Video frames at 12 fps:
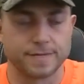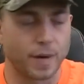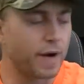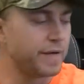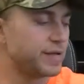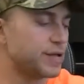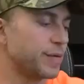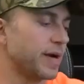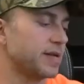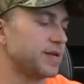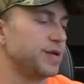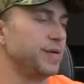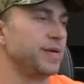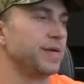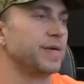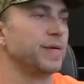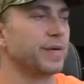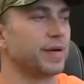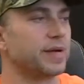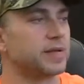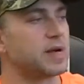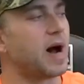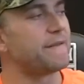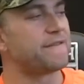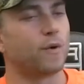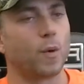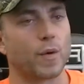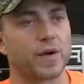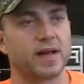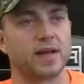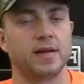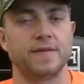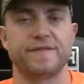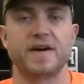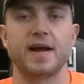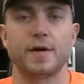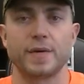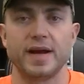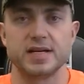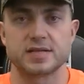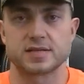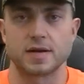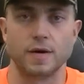Martin Truex Jr., who are the top four in the final race,